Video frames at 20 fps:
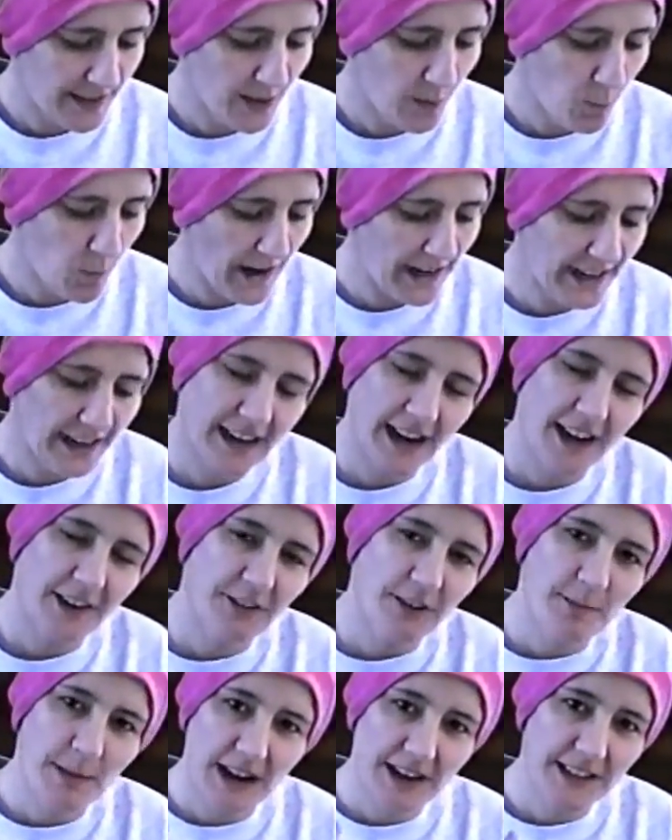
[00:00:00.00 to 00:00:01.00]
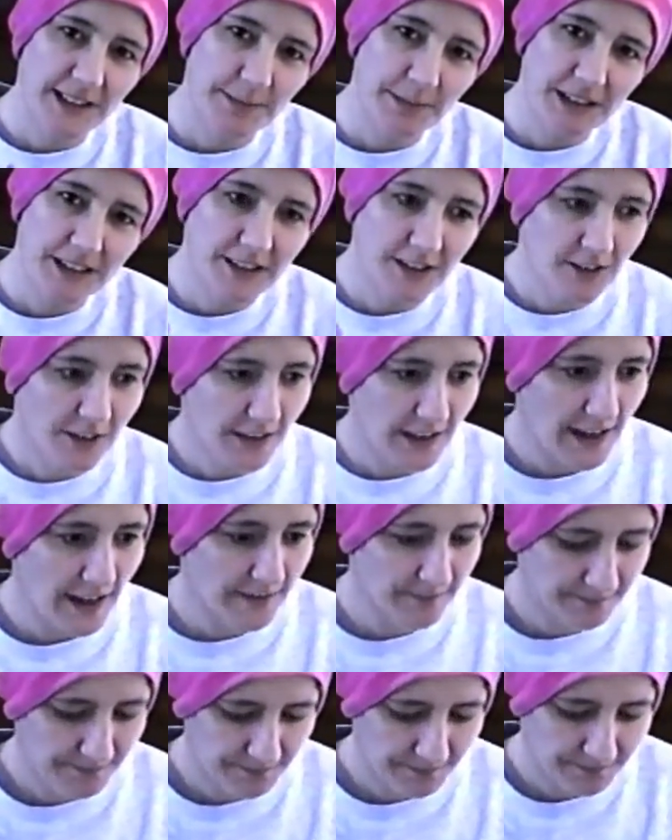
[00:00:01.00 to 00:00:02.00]
And the white kind of reminds me to do
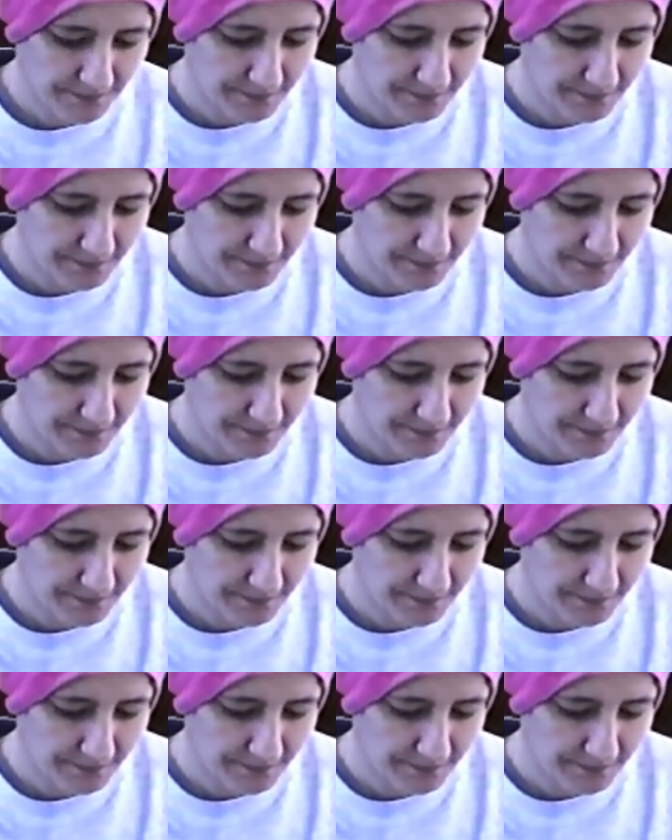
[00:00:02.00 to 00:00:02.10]
that.